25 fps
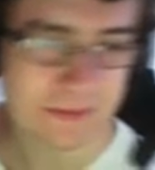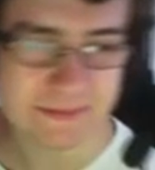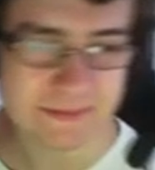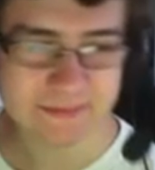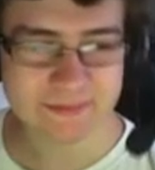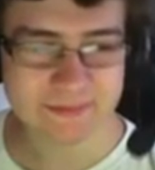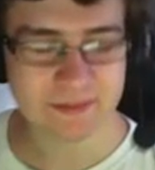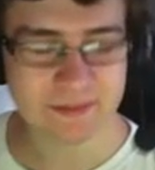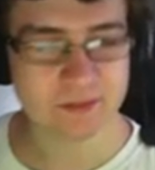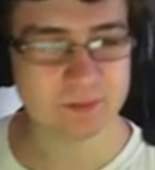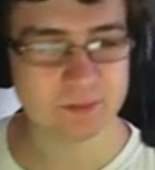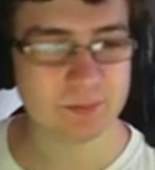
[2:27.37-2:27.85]
his
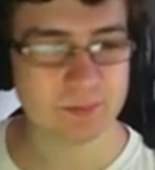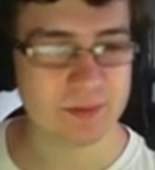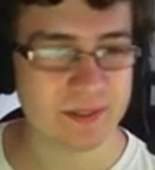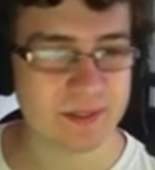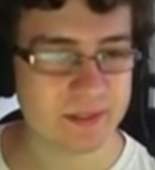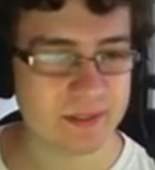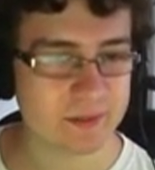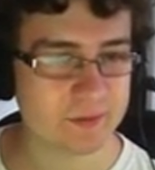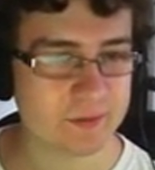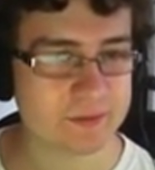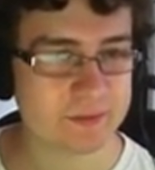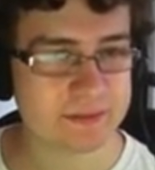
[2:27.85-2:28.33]
Roserade since
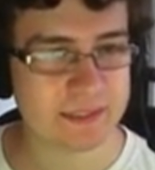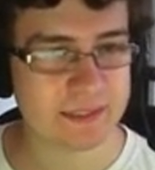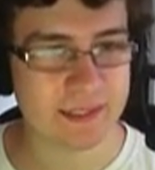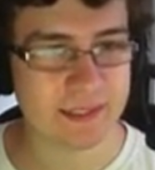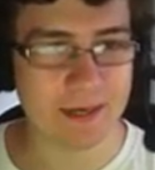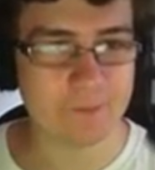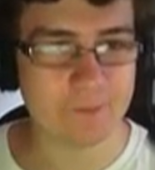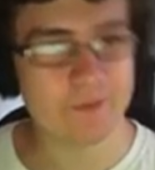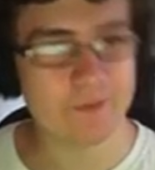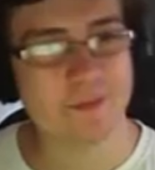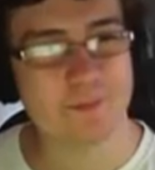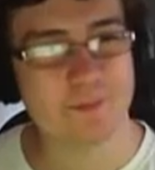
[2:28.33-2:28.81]
I was pretty
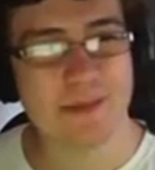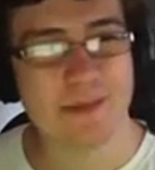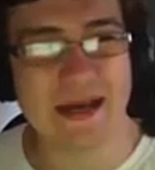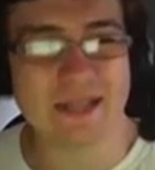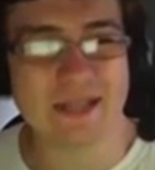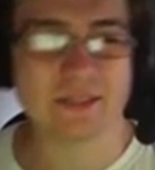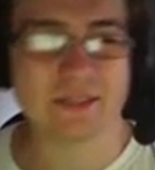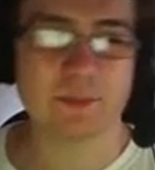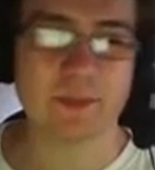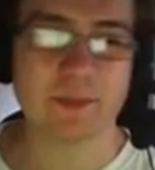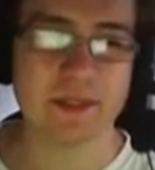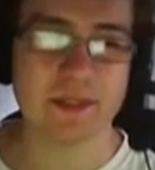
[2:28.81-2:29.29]
close, and I
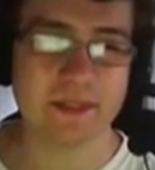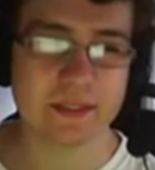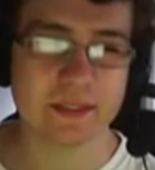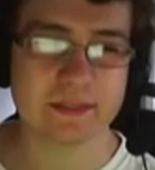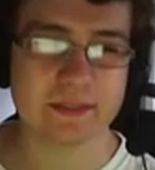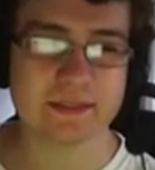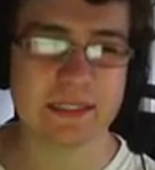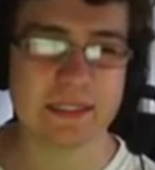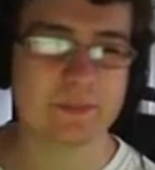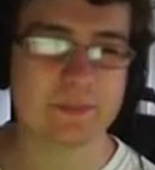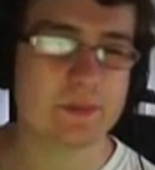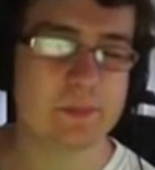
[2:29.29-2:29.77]
wouldn't max
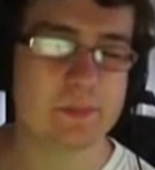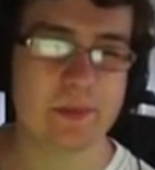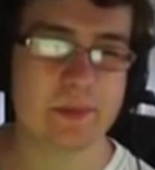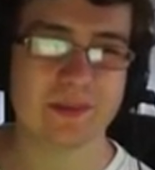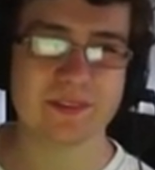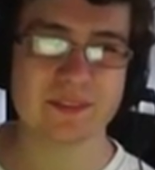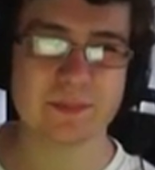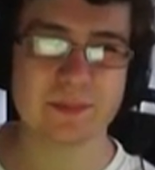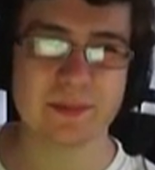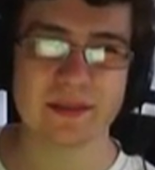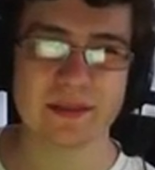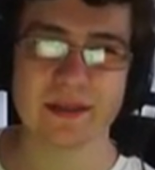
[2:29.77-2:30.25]
speed it because
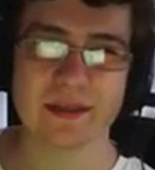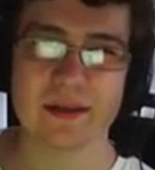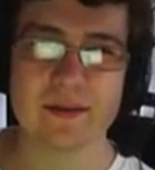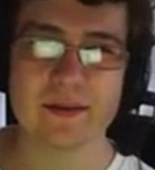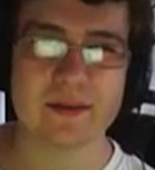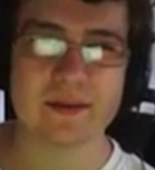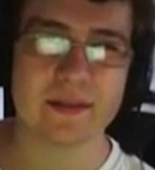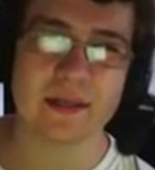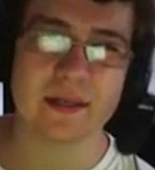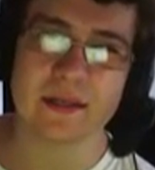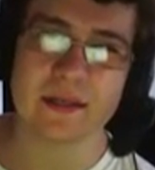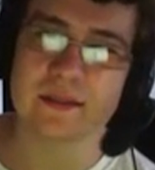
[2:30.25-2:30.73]
I wouldn't be
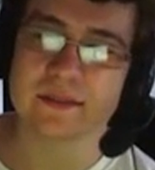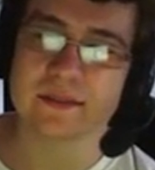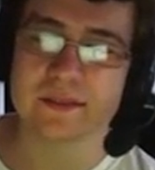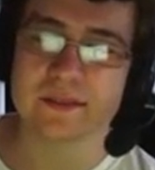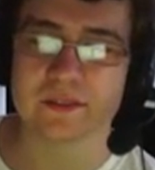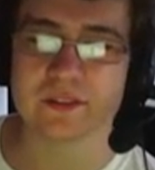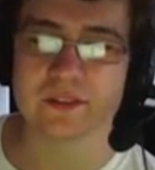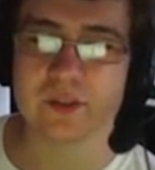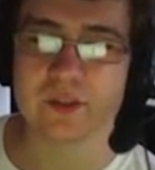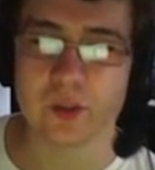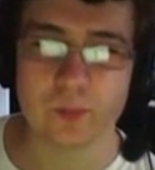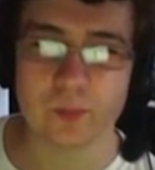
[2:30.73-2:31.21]
outspeeding
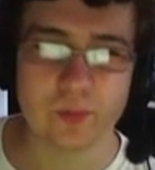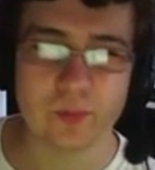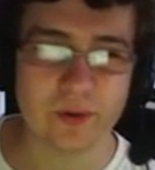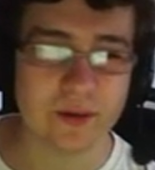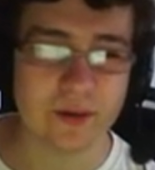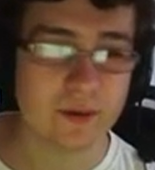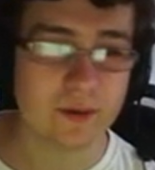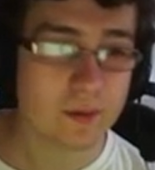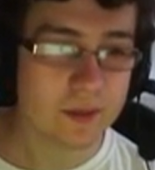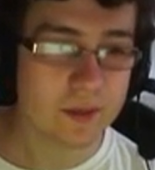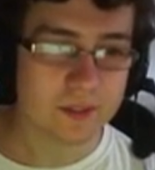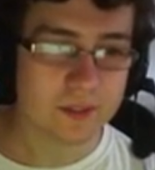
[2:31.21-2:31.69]
anything else.
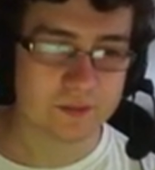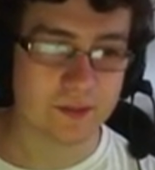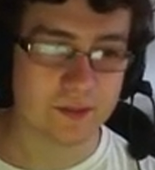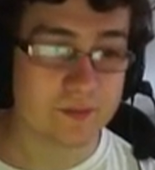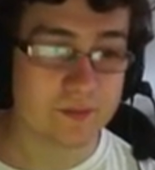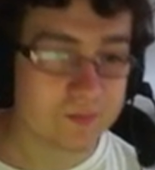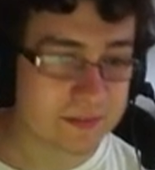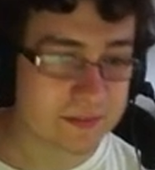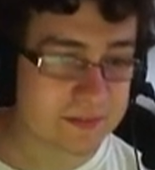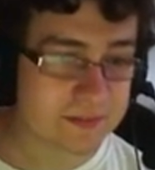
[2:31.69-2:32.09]
There's no point.